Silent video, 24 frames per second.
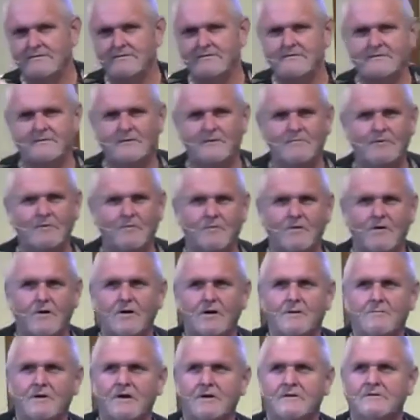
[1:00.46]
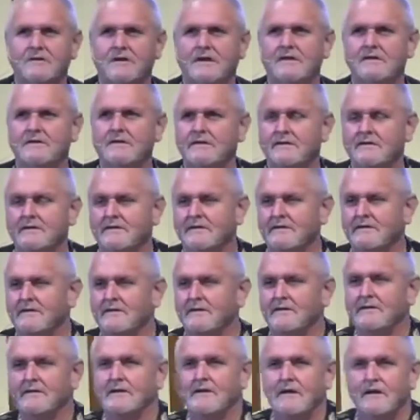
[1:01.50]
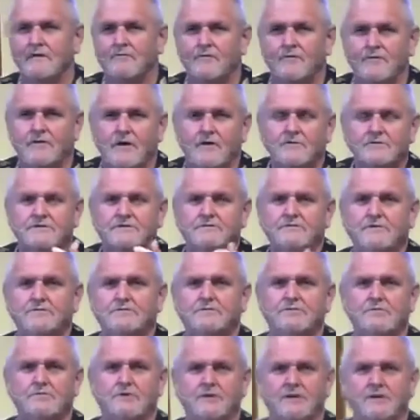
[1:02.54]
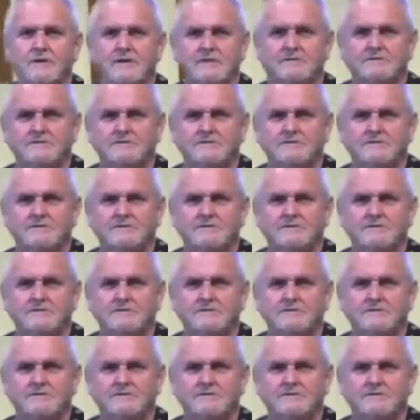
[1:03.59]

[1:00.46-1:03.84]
get me wrong about that. And for those of you joining us